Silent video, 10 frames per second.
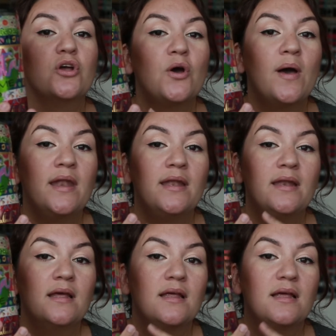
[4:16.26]
go ahead
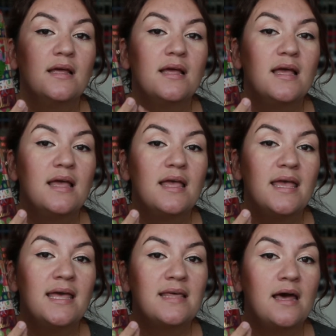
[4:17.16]
and
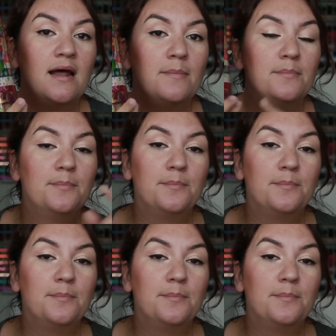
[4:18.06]
hit that up.